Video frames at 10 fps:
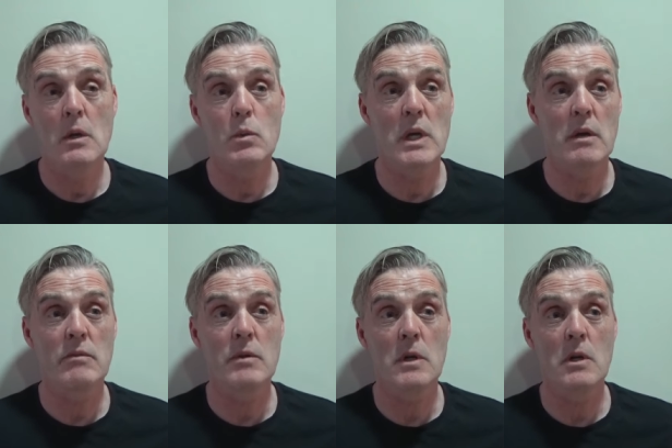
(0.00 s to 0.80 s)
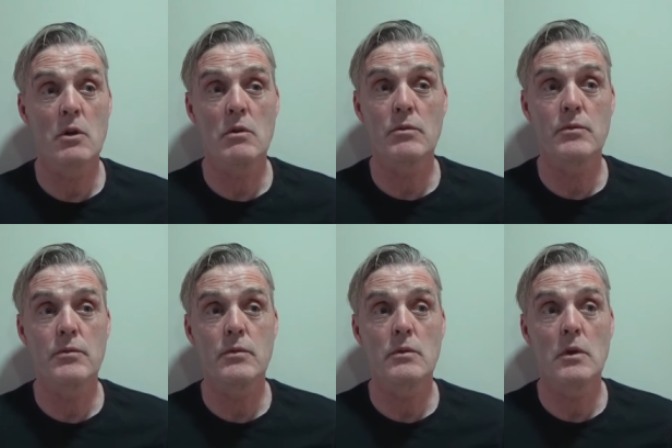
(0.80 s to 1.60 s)
We have a lot of
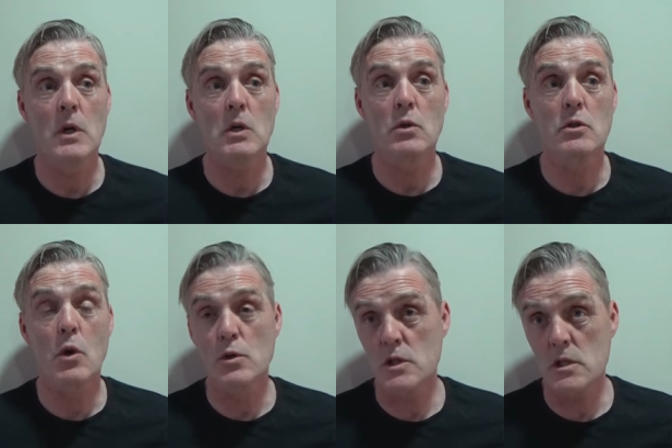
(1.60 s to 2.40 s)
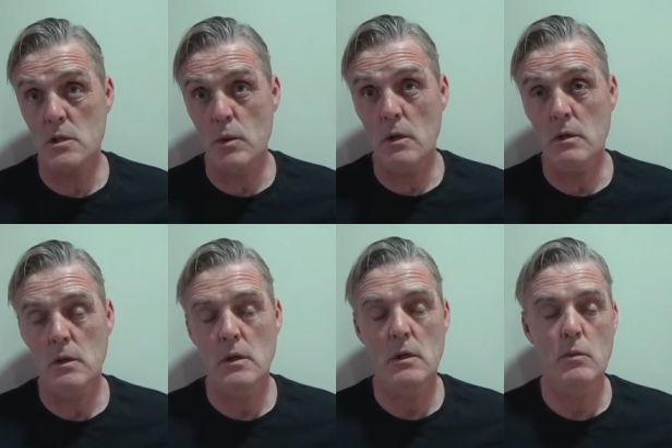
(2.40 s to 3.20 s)
uh, good coaches as well.
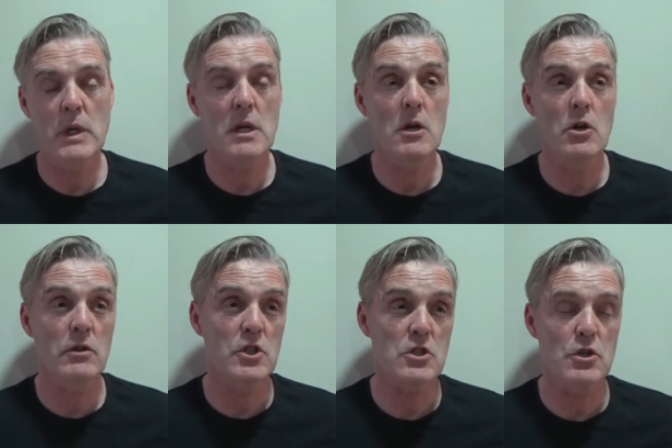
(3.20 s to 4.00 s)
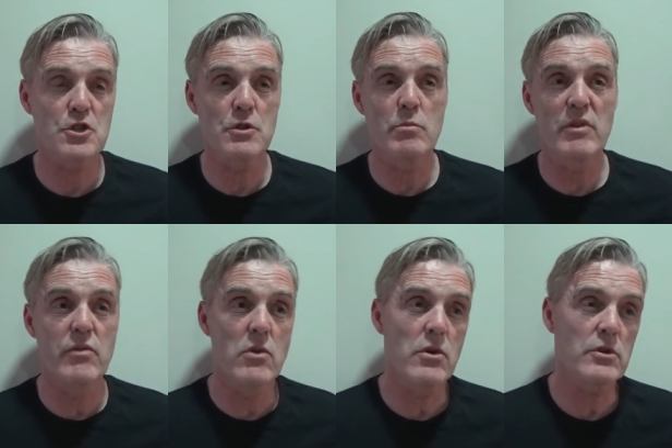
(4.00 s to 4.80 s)
We had a lot of discussion
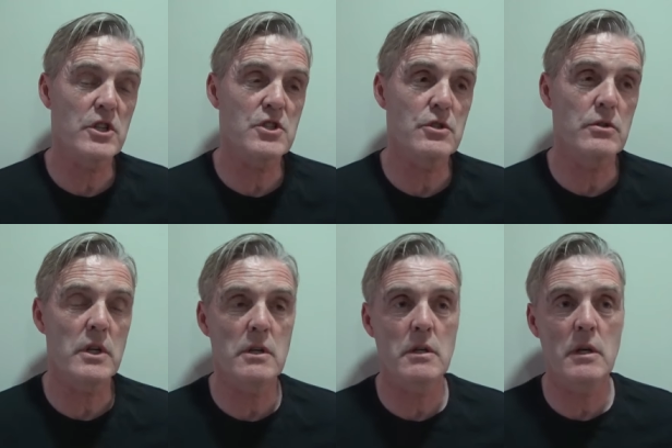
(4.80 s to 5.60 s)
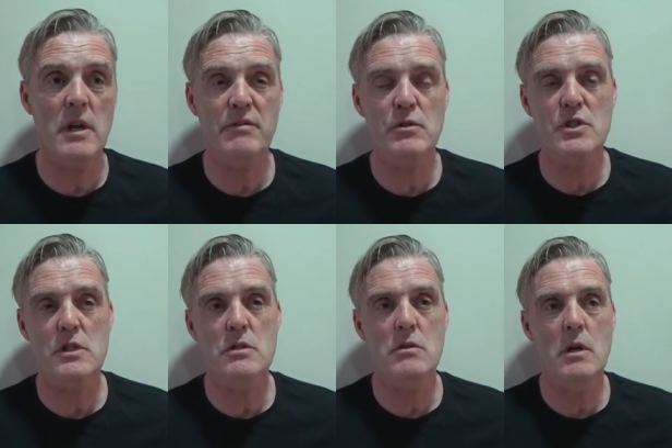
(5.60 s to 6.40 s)
before session and, and after
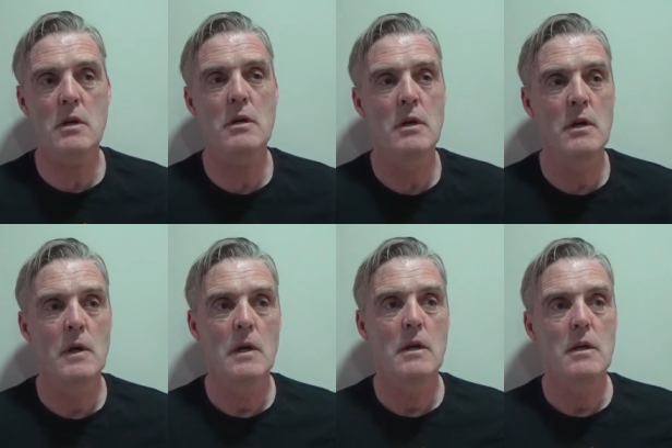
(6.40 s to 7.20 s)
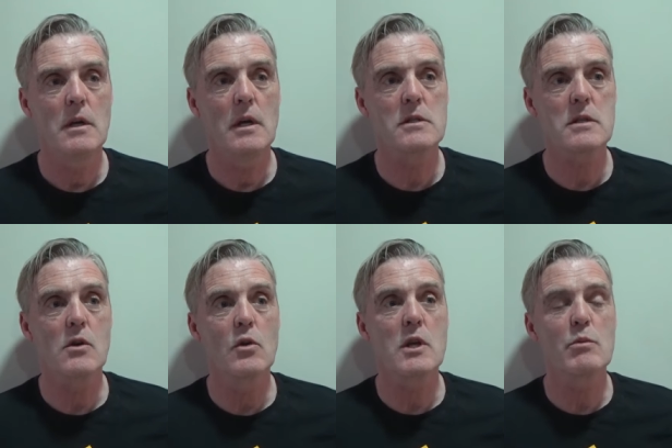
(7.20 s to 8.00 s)
session, and it's the
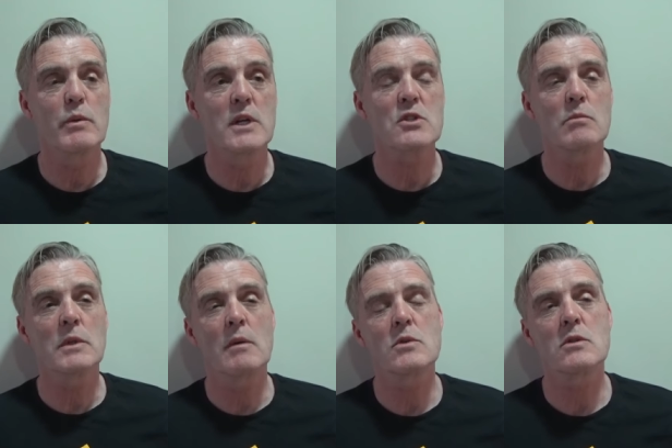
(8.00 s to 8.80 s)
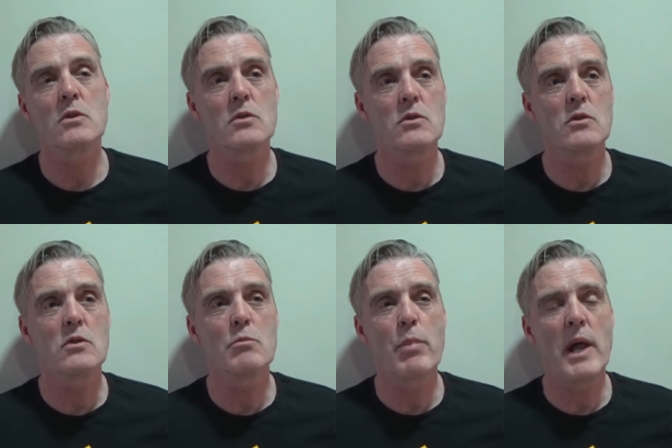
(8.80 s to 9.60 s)
goalkeeper way sometimes. You, you,
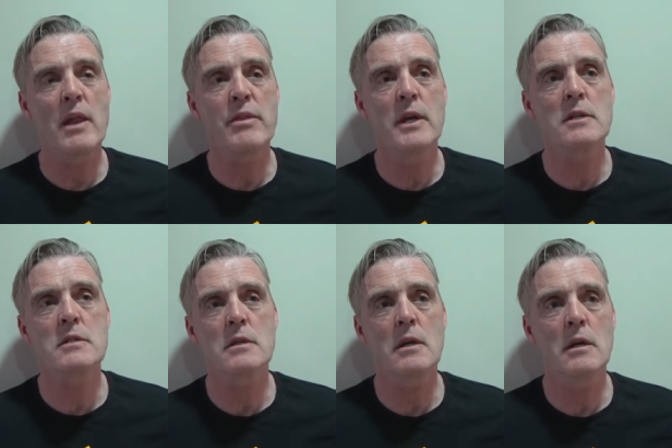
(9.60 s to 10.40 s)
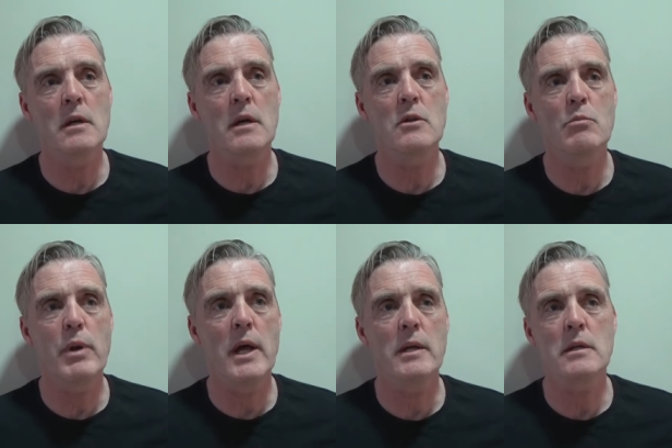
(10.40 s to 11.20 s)
you plan things uh, and you
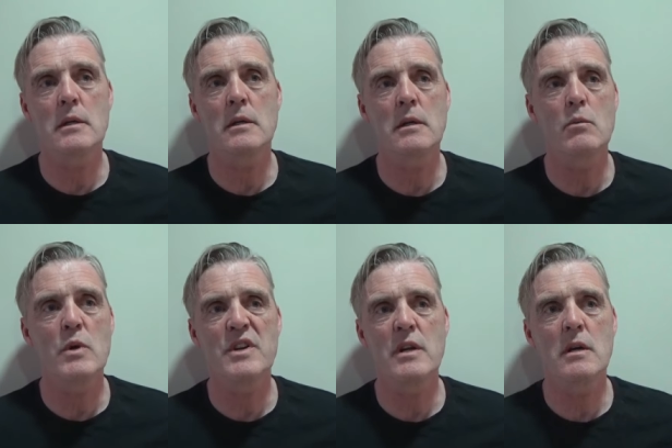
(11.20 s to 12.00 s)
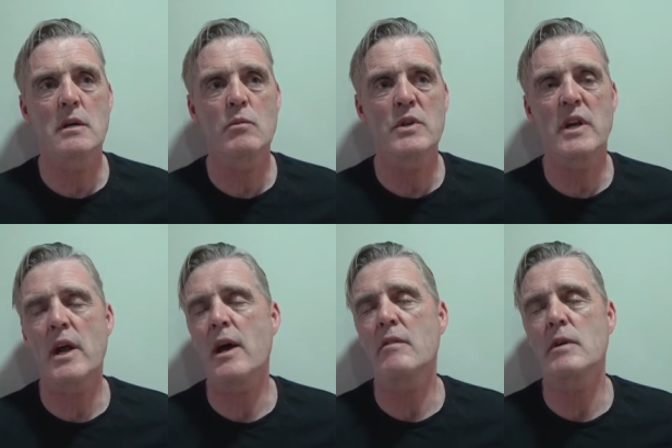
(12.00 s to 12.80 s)
plan uh, one, hour, one and
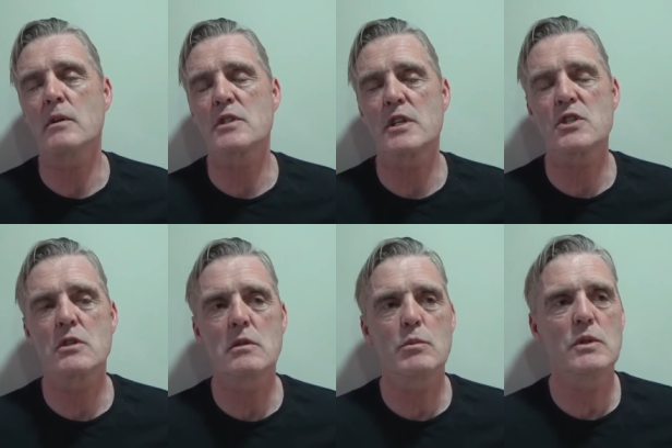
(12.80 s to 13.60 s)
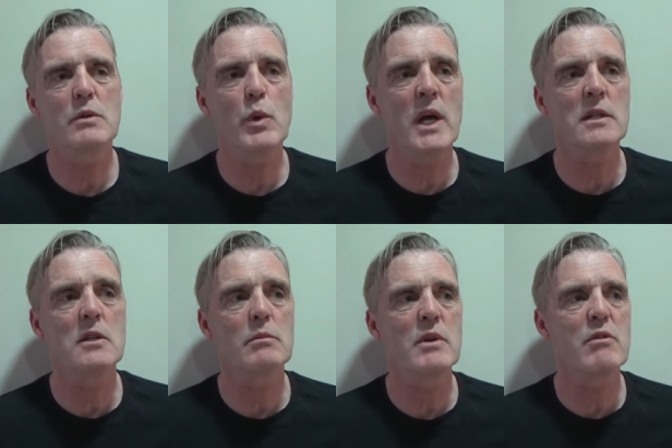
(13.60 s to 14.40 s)
a half hour session, but we
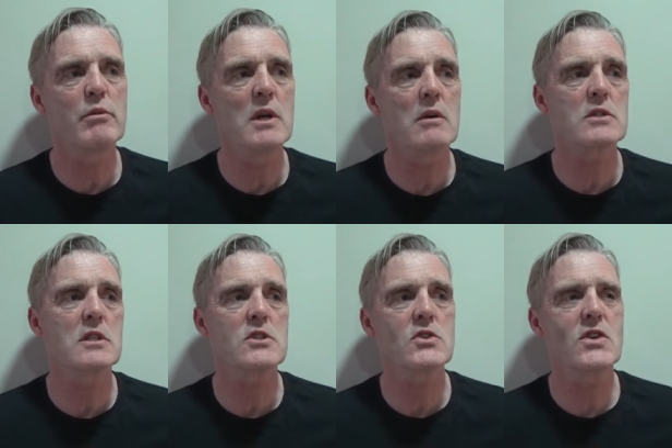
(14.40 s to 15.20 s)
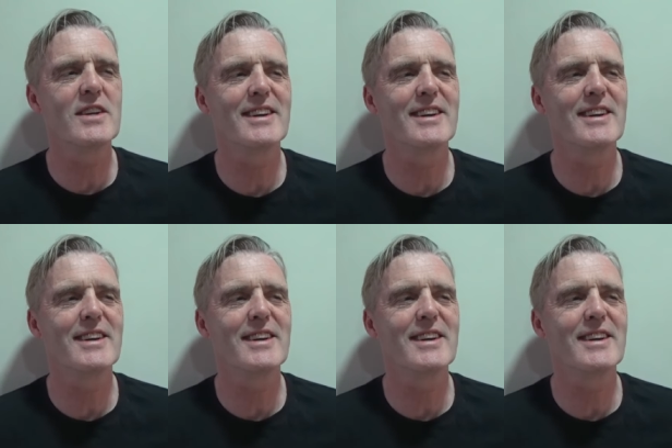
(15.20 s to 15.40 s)
ended up in three hour session